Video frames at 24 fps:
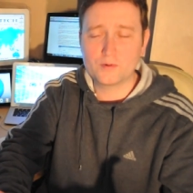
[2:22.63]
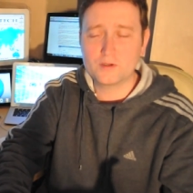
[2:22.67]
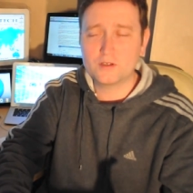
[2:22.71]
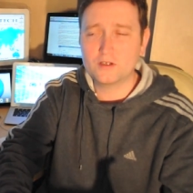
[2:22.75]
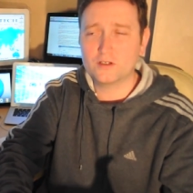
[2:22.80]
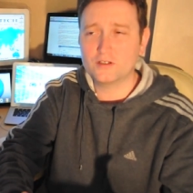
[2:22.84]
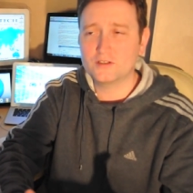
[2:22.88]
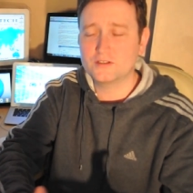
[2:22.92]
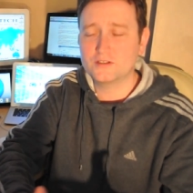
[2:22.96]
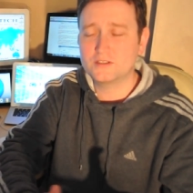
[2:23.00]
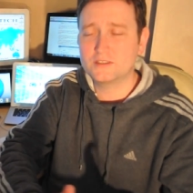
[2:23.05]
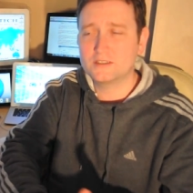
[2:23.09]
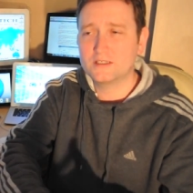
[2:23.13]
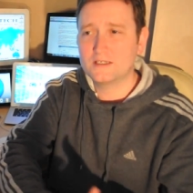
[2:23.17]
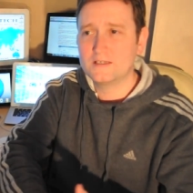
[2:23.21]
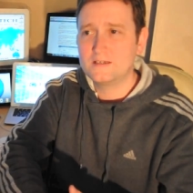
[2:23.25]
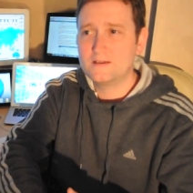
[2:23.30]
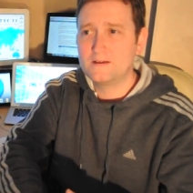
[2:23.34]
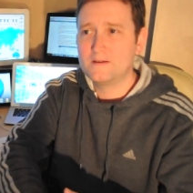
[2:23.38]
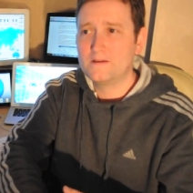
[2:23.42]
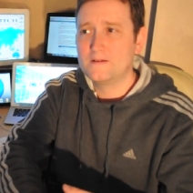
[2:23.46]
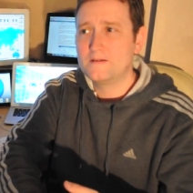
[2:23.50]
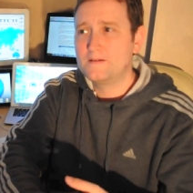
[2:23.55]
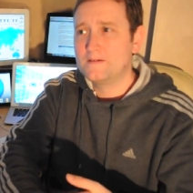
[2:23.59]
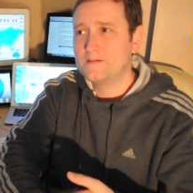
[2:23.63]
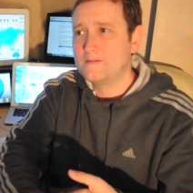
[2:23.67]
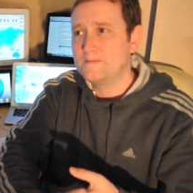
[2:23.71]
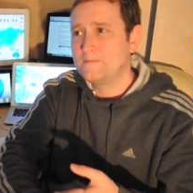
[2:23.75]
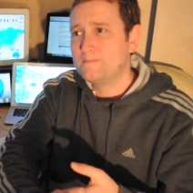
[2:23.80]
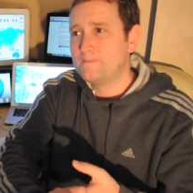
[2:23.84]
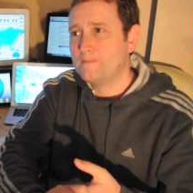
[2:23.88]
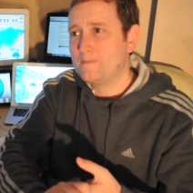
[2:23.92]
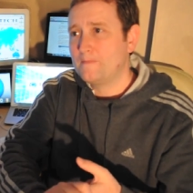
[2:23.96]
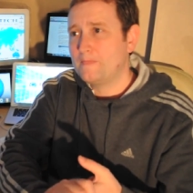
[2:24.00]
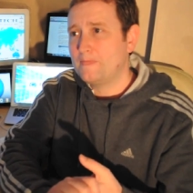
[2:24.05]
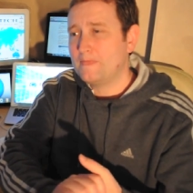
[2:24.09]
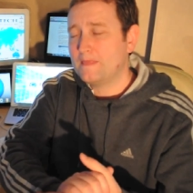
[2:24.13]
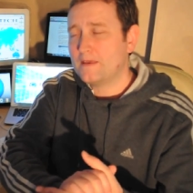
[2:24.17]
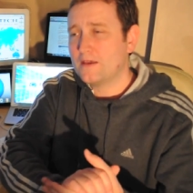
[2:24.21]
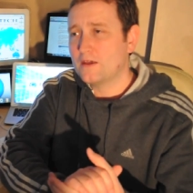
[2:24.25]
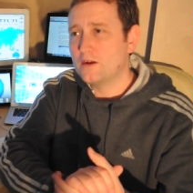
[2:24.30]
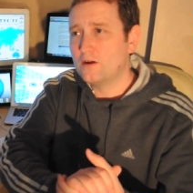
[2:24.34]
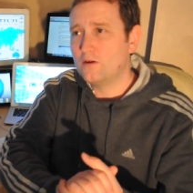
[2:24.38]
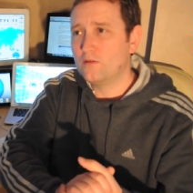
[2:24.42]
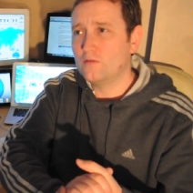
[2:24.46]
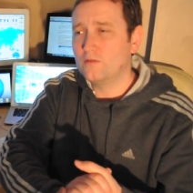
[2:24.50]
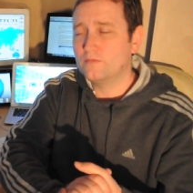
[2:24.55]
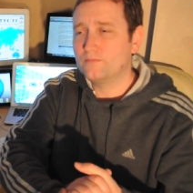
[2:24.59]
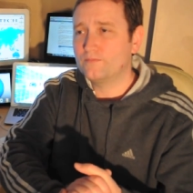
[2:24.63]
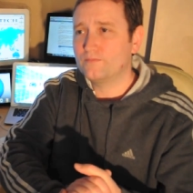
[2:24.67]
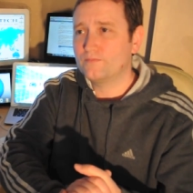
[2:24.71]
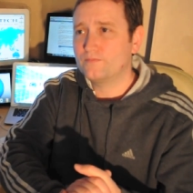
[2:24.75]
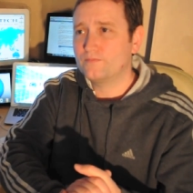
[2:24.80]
because, you know,